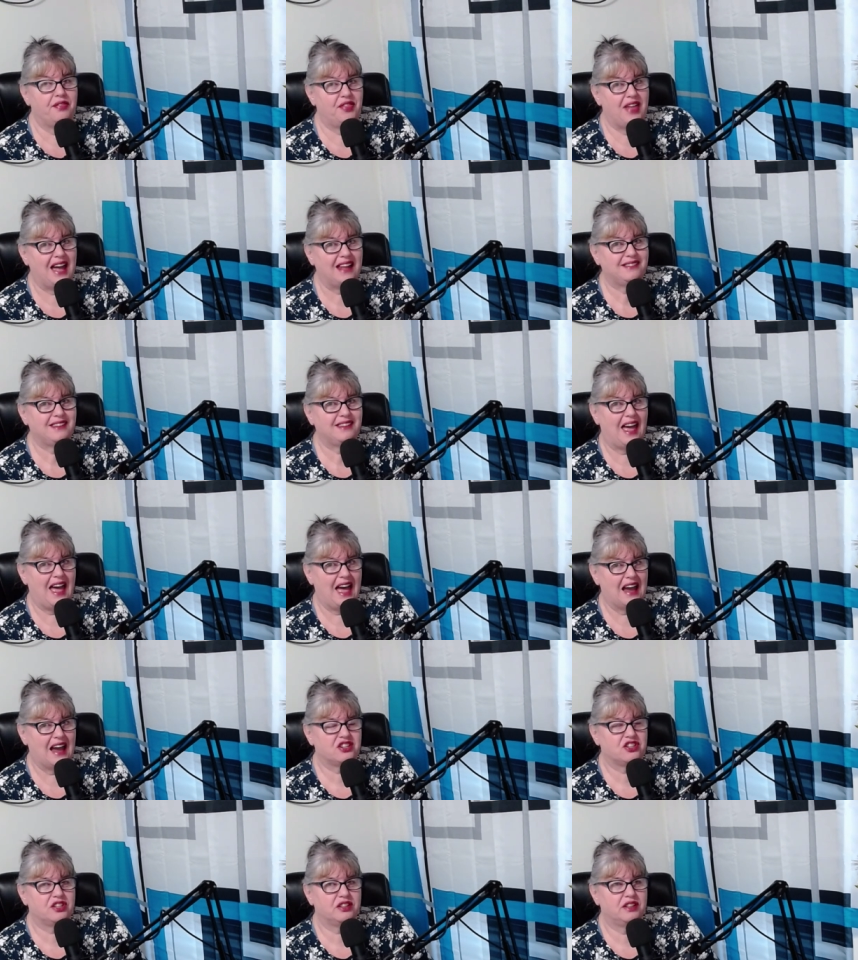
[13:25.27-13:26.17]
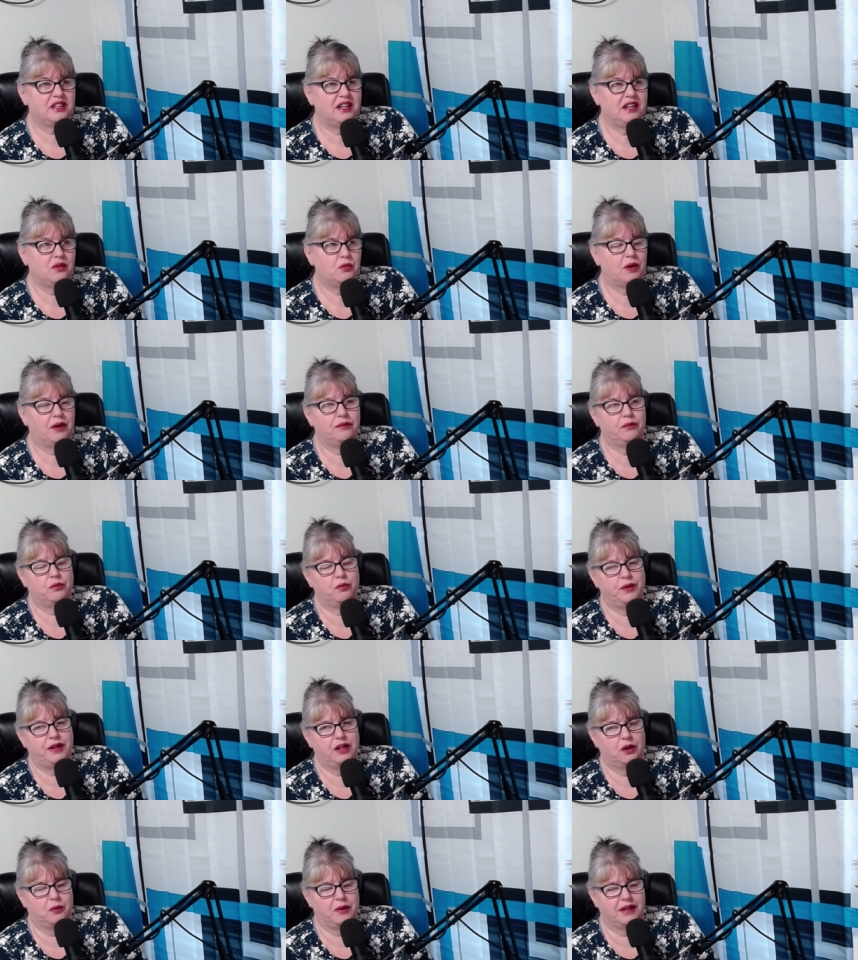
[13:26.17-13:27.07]
That's actually, well,
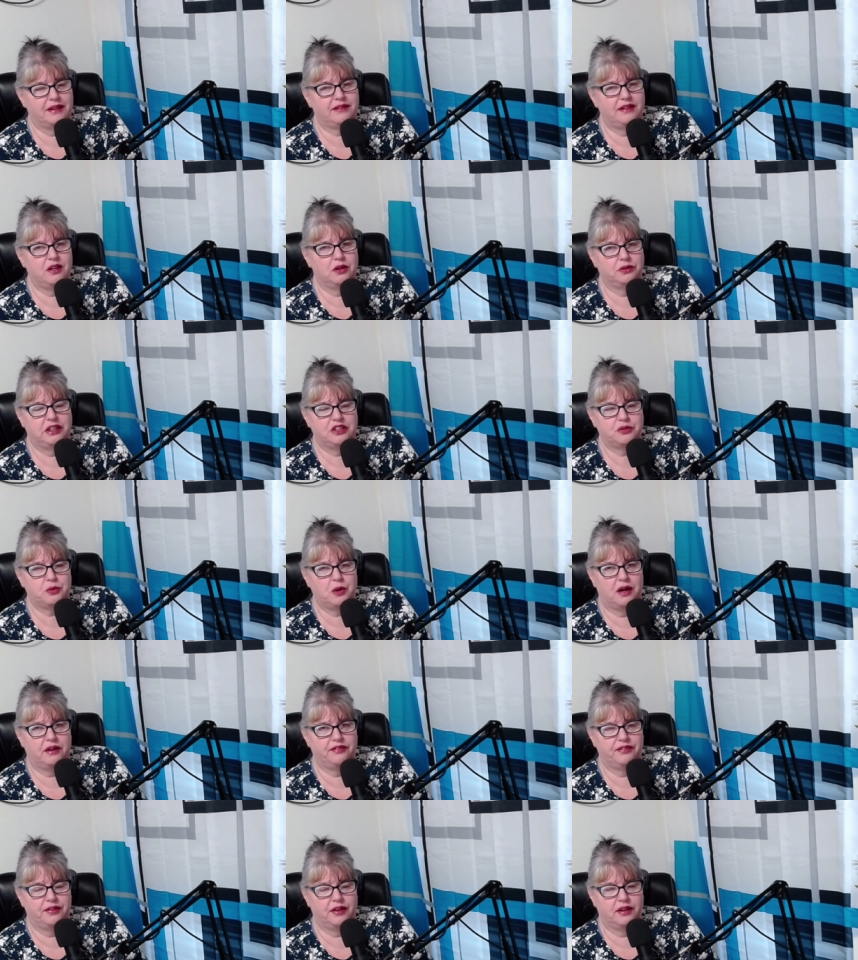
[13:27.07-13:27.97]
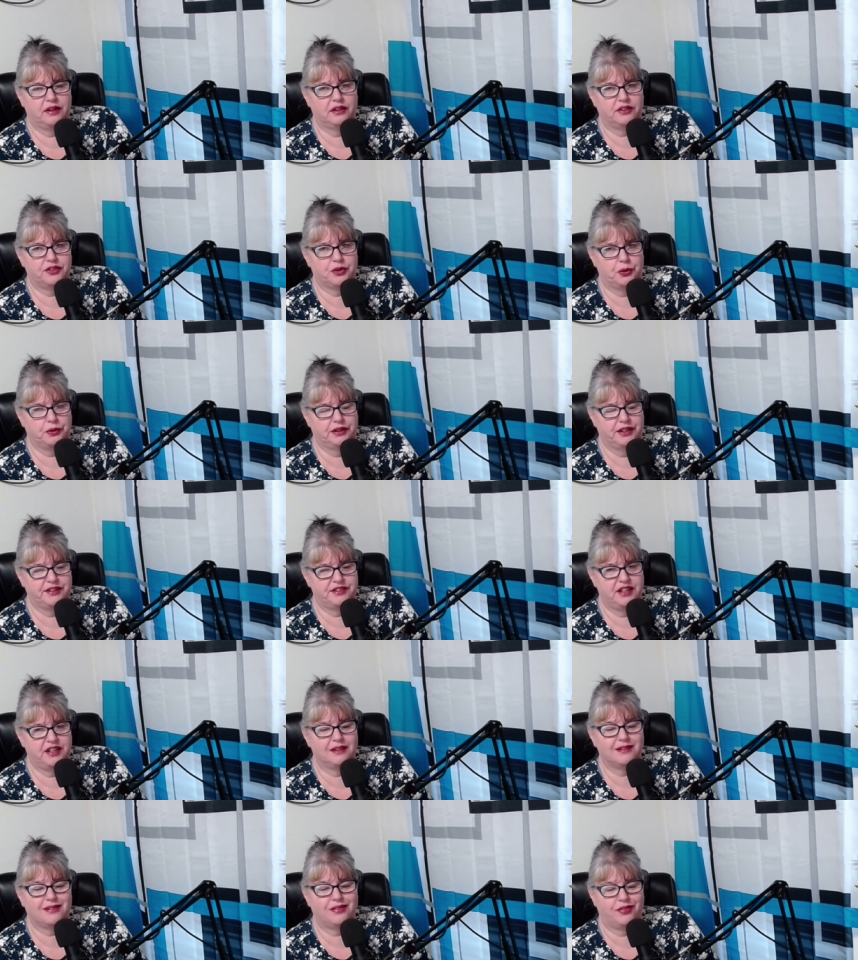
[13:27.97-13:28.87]
we don't want to see only 12 sold
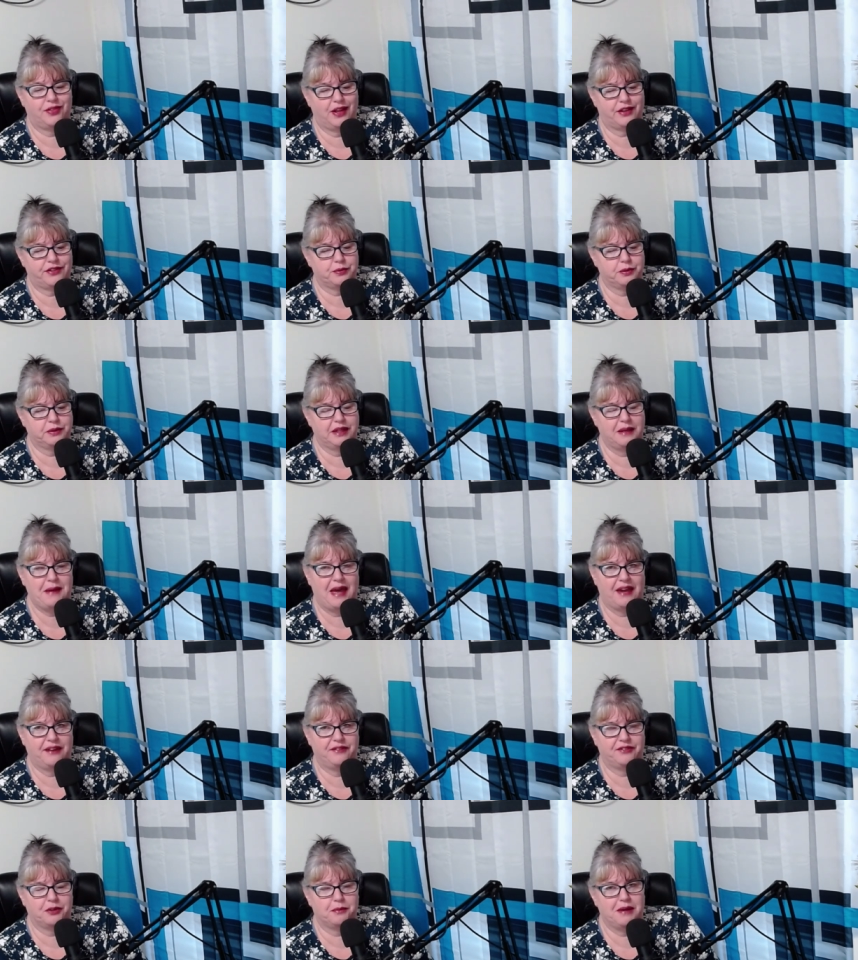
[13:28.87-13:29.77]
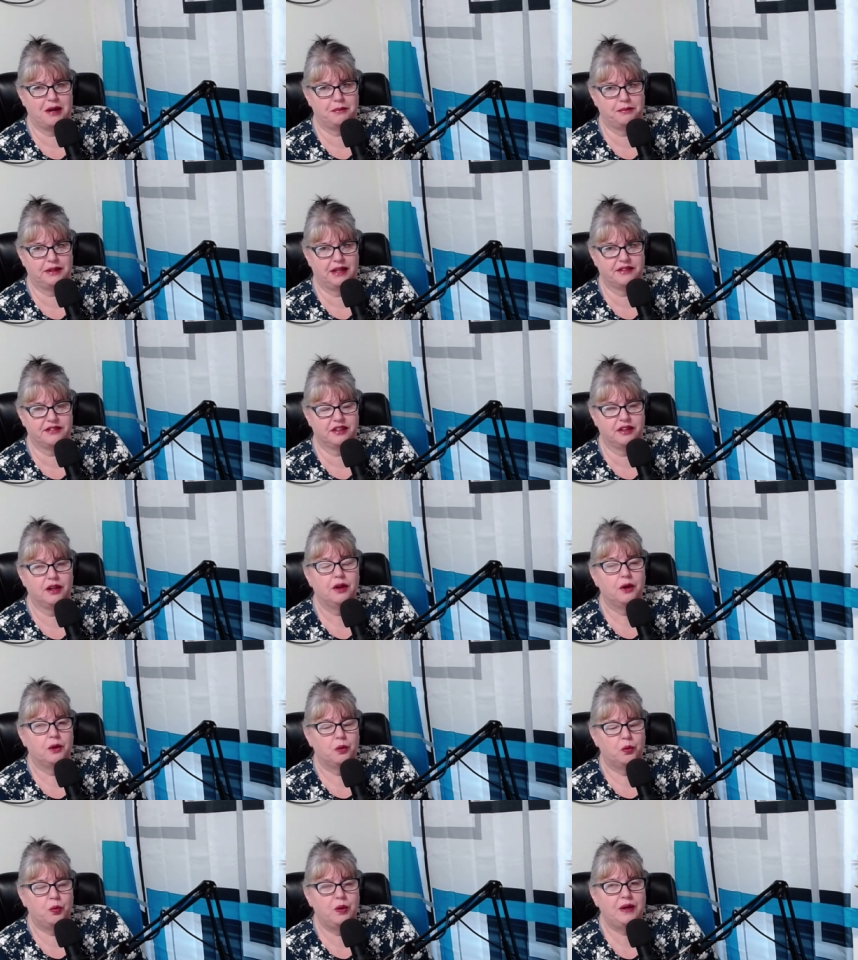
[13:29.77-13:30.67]
listings. That's really bad for Mount Pleasant.
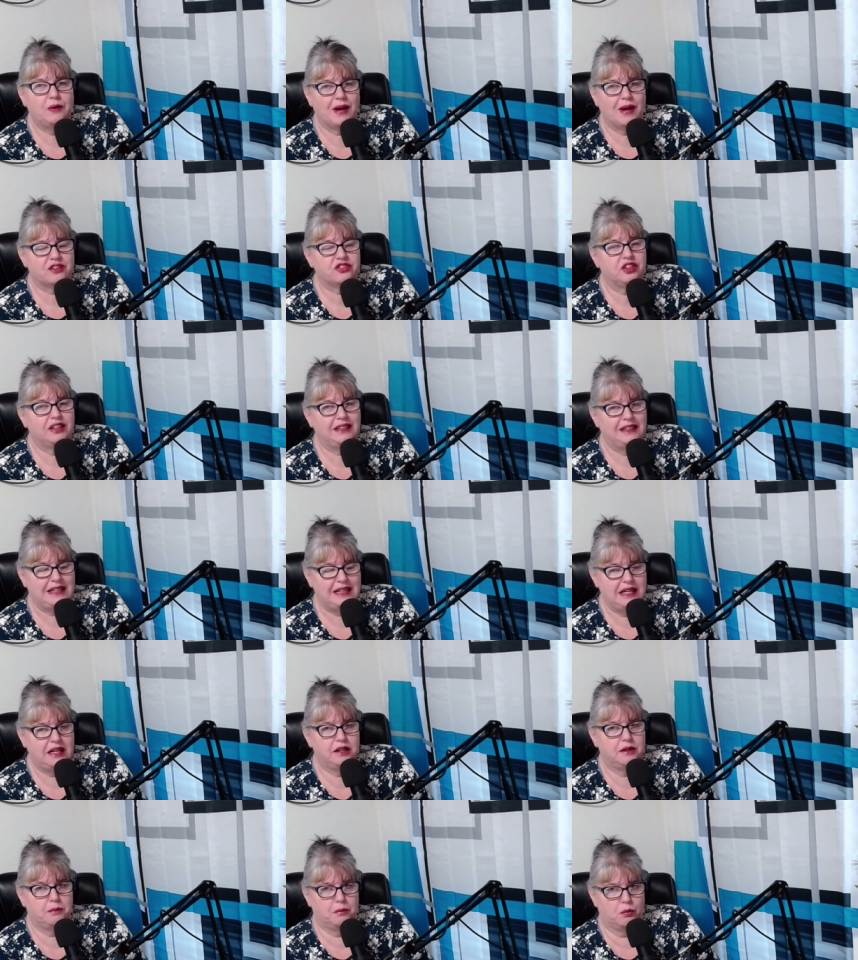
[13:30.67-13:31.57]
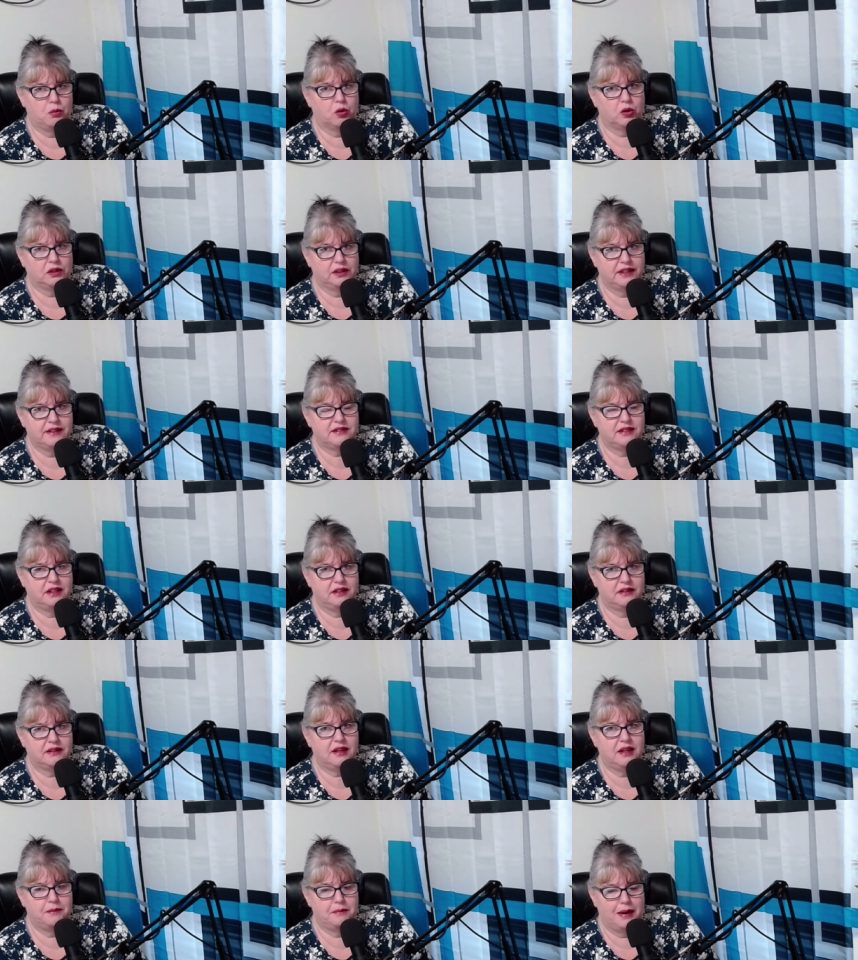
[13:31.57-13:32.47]
We actually need more
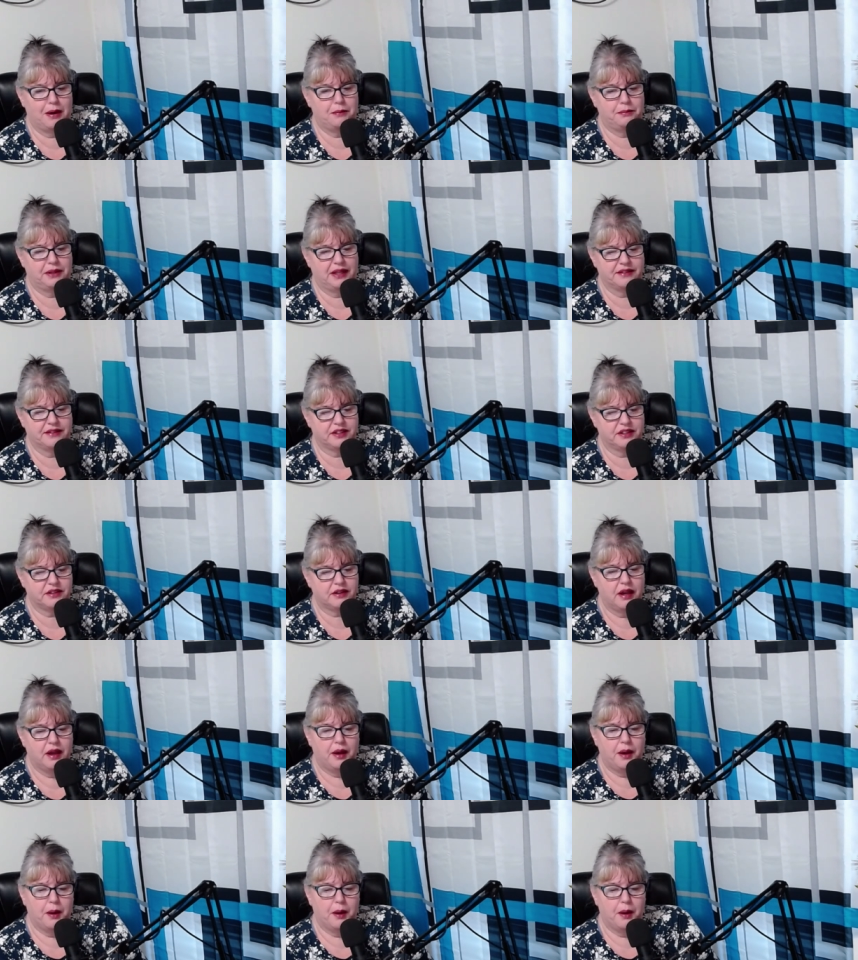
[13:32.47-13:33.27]
listings in Mount Pleasant.